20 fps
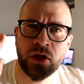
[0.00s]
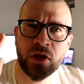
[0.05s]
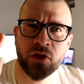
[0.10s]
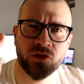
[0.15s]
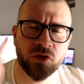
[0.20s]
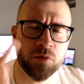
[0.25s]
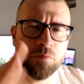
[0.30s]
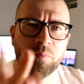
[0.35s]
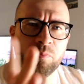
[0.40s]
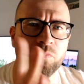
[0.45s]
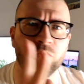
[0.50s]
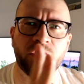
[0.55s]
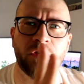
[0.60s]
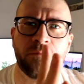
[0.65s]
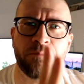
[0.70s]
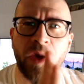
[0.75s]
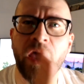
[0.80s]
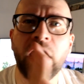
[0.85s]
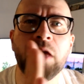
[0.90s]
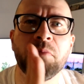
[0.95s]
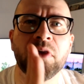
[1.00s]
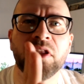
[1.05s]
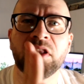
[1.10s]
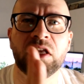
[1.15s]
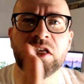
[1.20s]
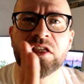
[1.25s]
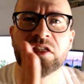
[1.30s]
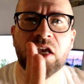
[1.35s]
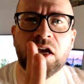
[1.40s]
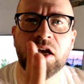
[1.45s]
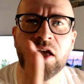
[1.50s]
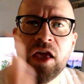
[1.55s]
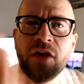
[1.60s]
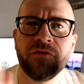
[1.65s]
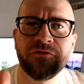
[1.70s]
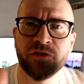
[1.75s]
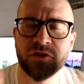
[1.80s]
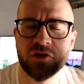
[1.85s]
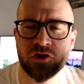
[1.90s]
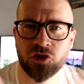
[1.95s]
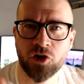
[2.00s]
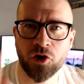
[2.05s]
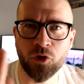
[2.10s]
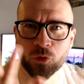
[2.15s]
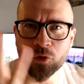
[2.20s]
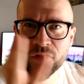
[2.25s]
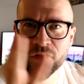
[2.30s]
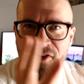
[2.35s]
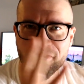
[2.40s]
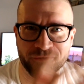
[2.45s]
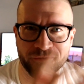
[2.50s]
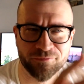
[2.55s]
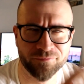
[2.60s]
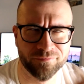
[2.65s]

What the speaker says: the pavement is a effing joke.